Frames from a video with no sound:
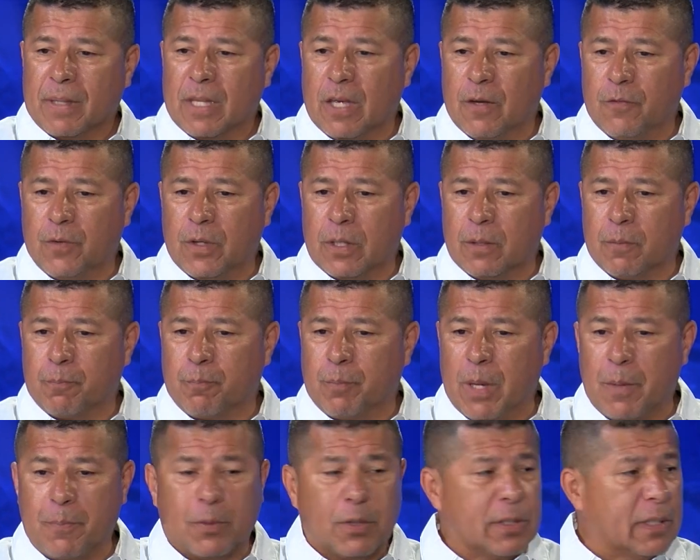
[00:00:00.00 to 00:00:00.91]
even
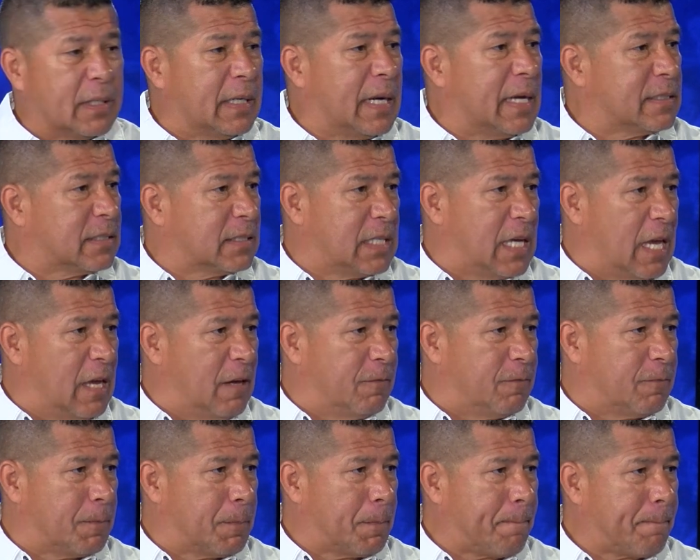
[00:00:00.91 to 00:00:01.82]
people that are not
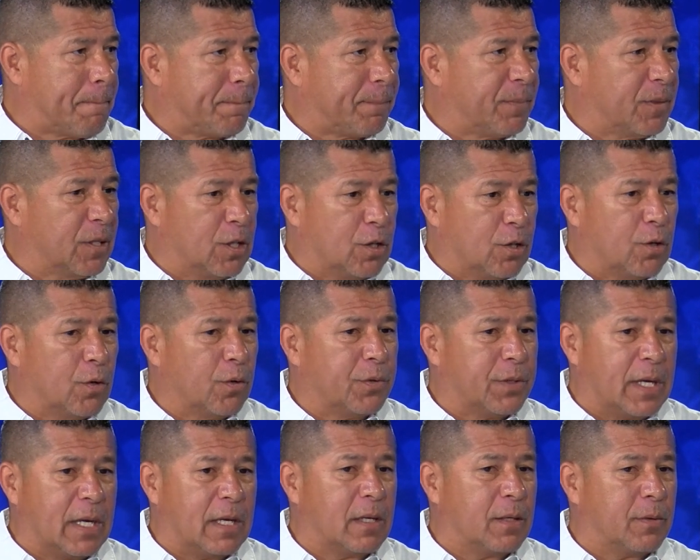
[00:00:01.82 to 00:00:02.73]
saved you
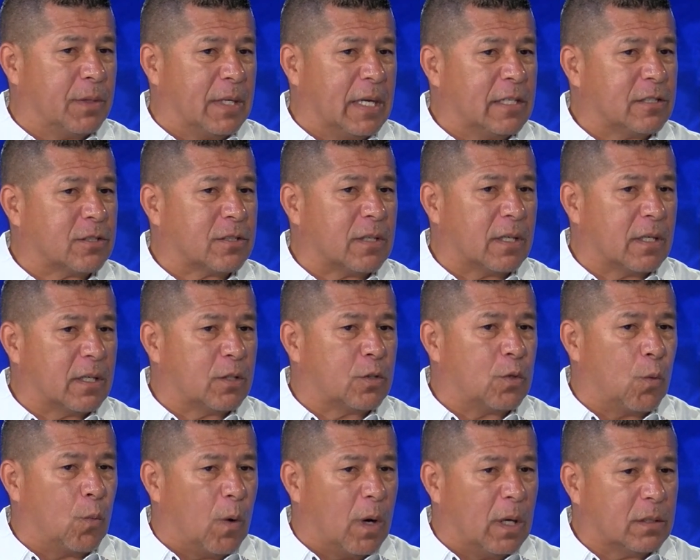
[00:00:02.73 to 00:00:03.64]
know they they started
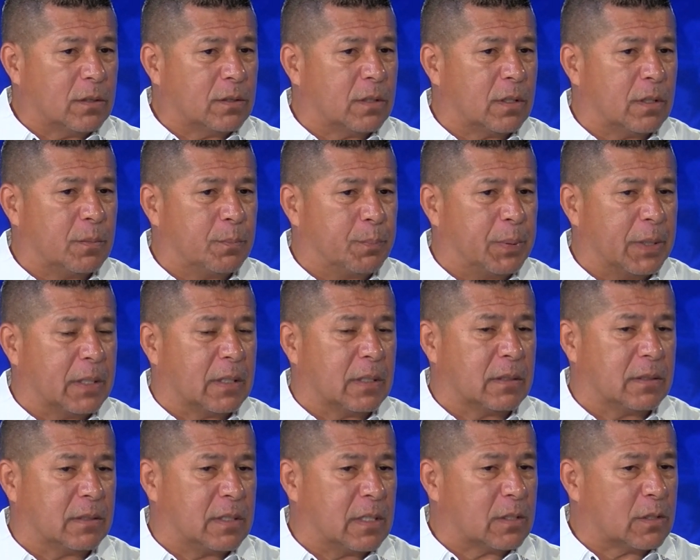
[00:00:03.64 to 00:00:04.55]
to wonder
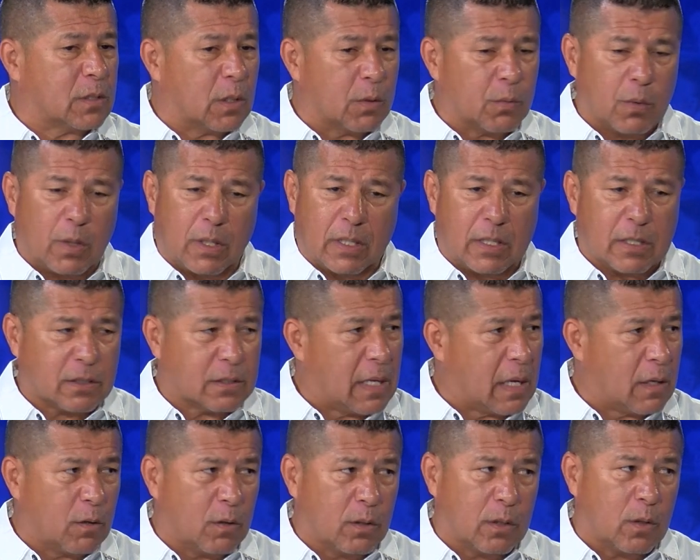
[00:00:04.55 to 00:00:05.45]
because this corona is
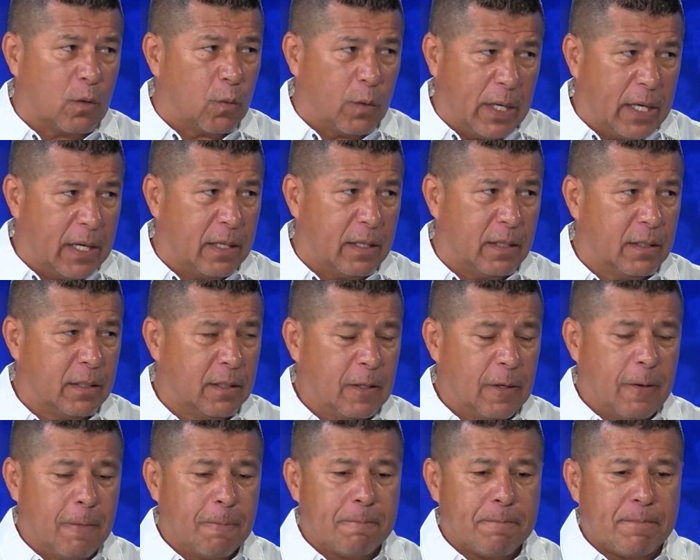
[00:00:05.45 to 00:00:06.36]
not going away
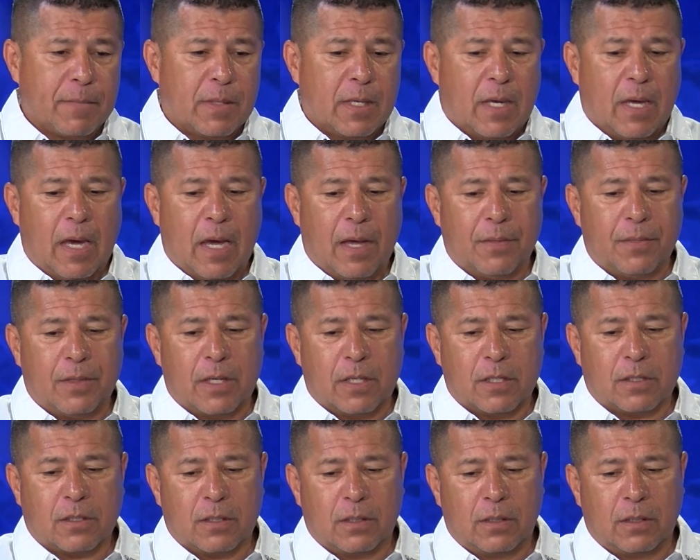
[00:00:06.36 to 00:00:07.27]
right and
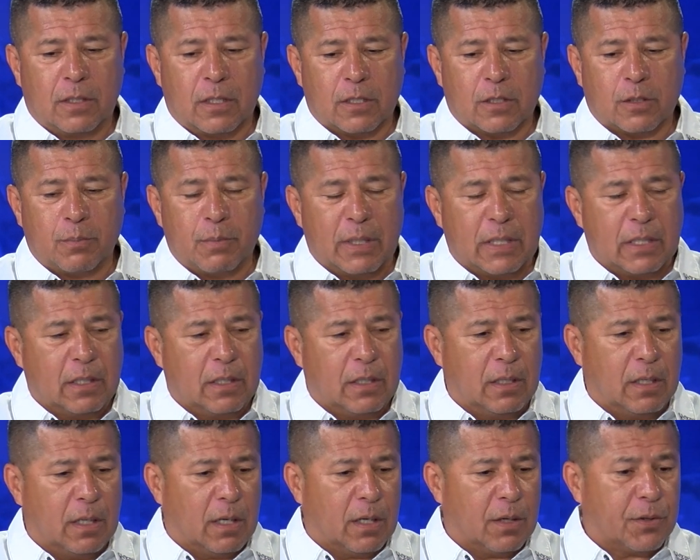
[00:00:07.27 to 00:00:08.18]
there's there's
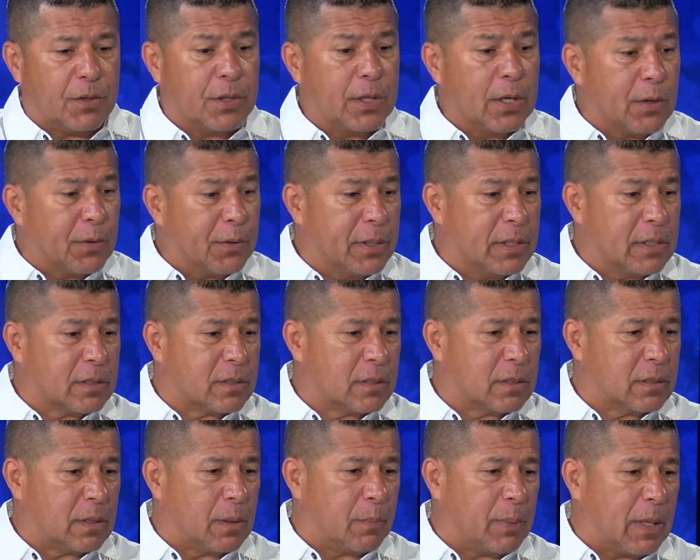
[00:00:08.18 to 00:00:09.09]
many uh,
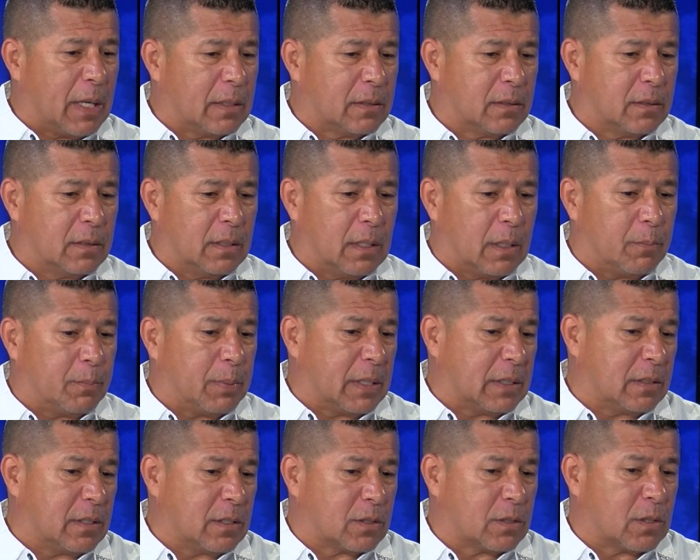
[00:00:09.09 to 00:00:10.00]
theories about
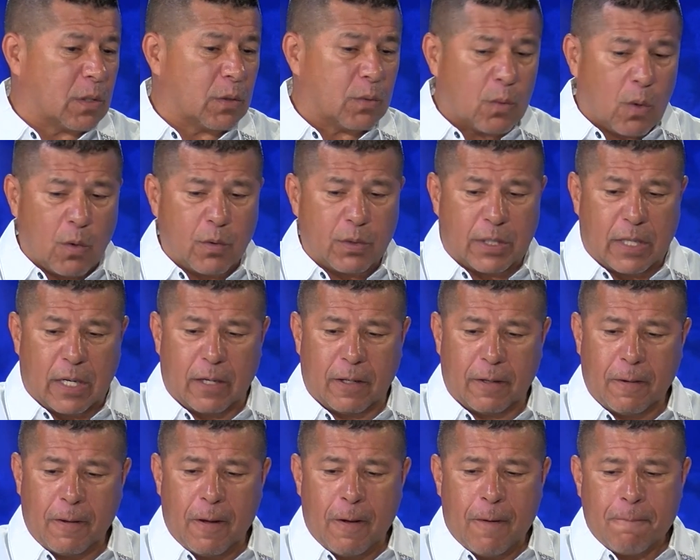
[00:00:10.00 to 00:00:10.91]
about this
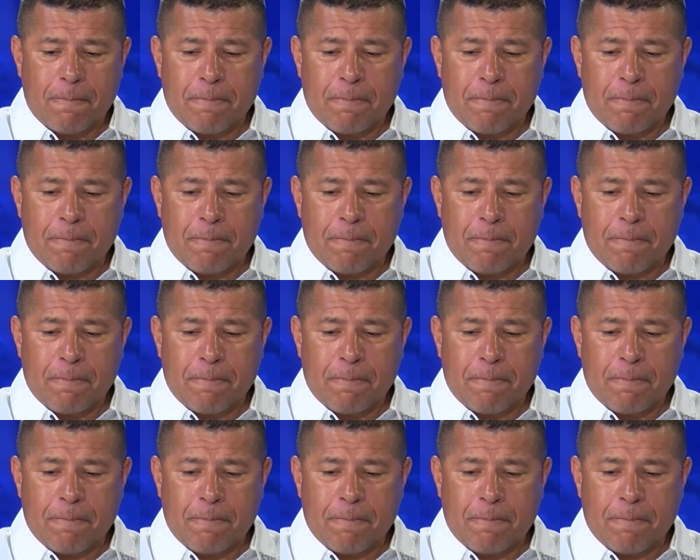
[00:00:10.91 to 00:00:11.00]
corona